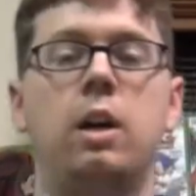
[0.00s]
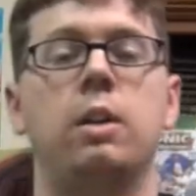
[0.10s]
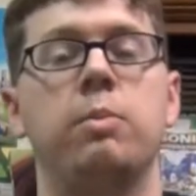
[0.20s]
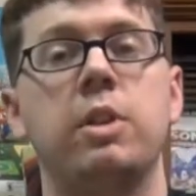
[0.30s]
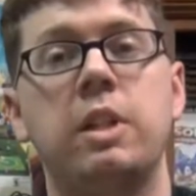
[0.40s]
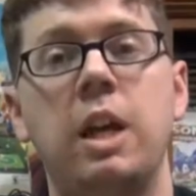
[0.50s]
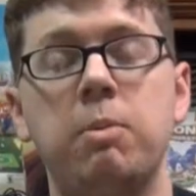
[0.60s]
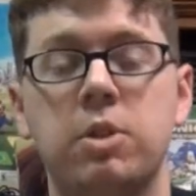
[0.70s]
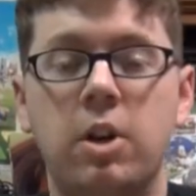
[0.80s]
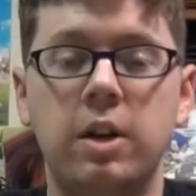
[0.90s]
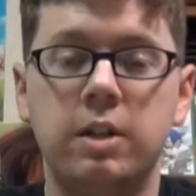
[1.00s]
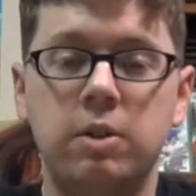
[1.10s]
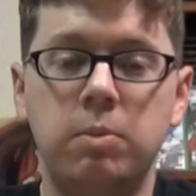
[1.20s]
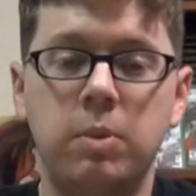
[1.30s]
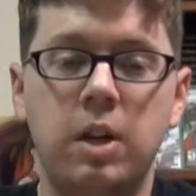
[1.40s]
This game is
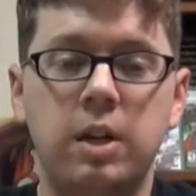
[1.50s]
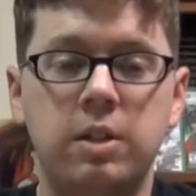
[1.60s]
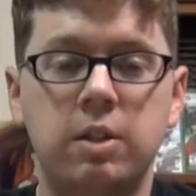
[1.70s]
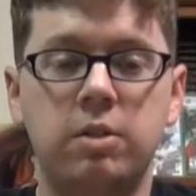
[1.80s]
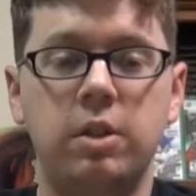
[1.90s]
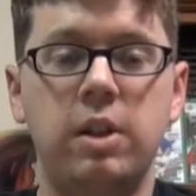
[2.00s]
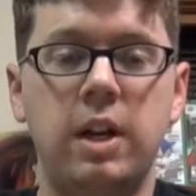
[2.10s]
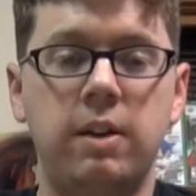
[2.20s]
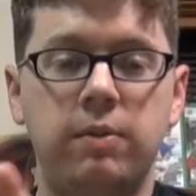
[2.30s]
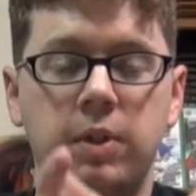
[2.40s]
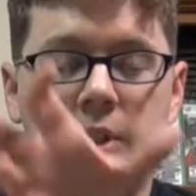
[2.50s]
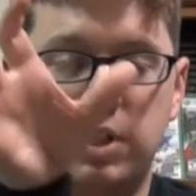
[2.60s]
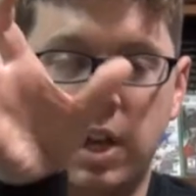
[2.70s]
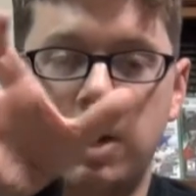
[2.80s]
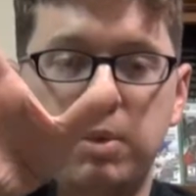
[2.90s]
awesome. Essentially, it's a
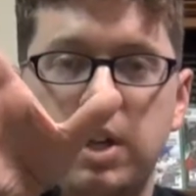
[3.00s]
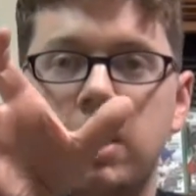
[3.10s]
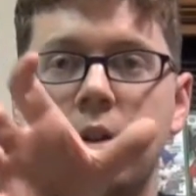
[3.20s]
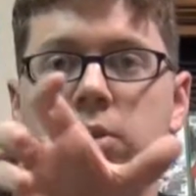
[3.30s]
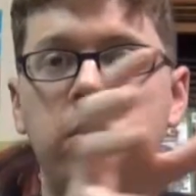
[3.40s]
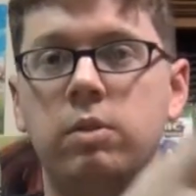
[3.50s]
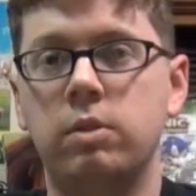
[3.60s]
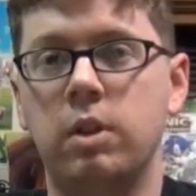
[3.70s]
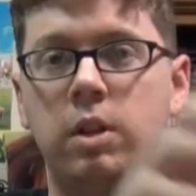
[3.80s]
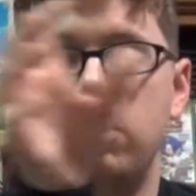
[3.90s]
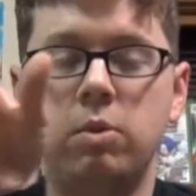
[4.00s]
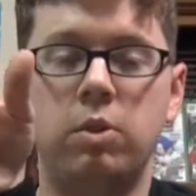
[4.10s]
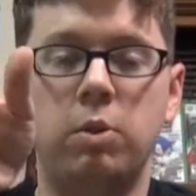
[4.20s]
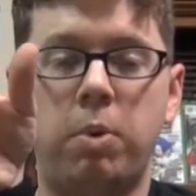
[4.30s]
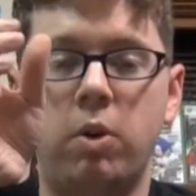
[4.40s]
top-down, you and
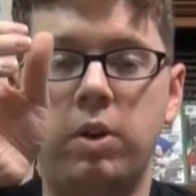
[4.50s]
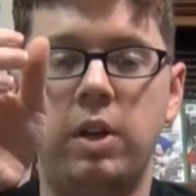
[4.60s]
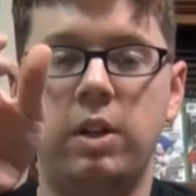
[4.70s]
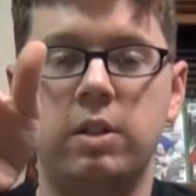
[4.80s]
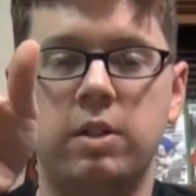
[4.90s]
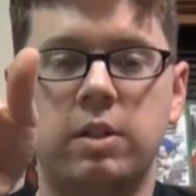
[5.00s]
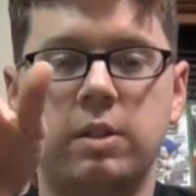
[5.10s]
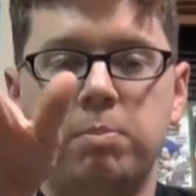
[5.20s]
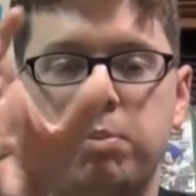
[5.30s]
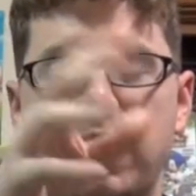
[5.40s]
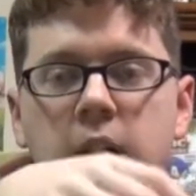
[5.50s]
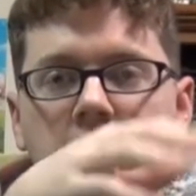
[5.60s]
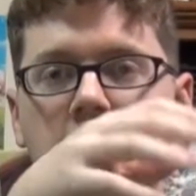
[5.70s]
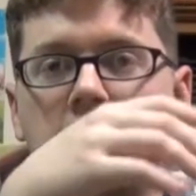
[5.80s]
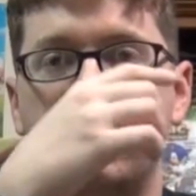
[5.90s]
your opponent, and it's played
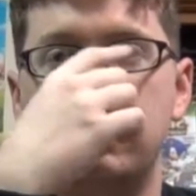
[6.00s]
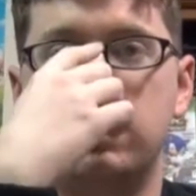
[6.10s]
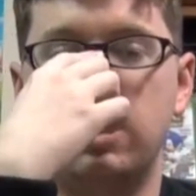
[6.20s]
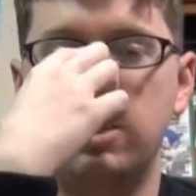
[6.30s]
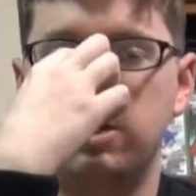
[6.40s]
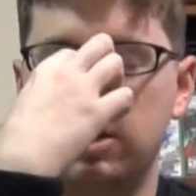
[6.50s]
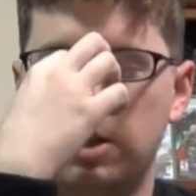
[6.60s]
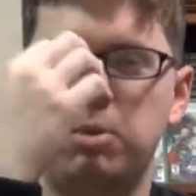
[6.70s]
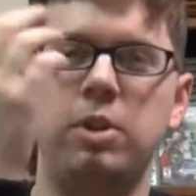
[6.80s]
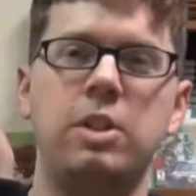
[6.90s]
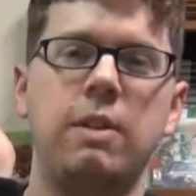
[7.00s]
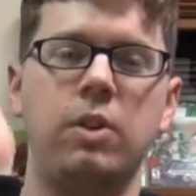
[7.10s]
out kind of like tennis, except you each have